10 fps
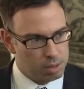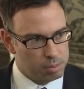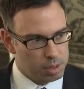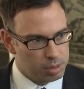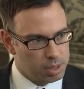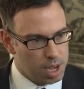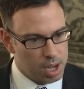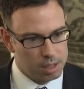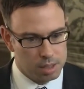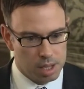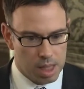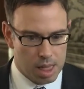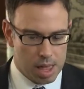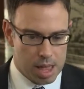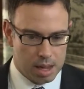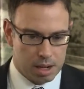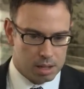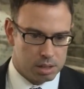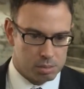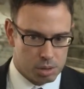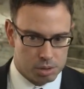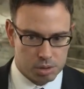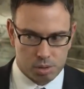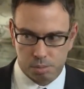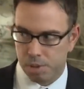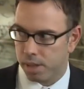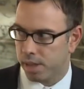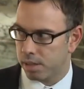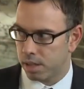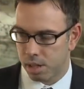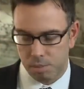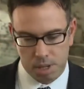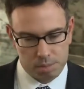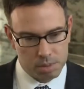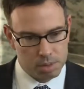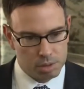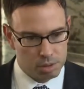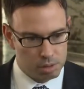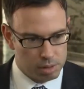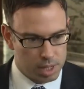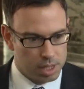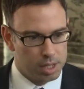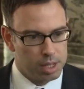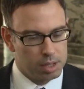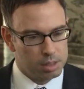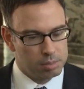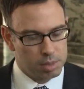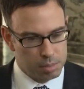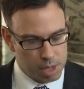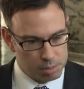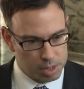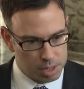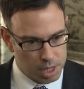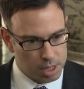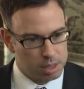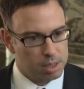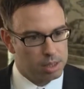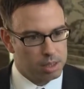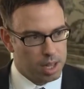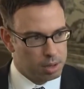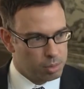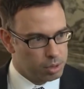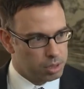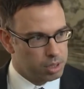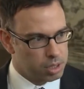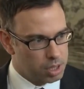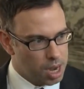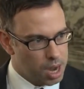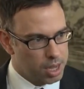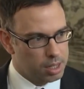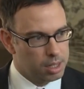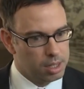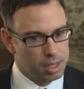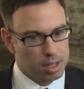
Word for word: on both sides, and it is emotional. But that's going to be up to the jury to, to be able to set that emotion aside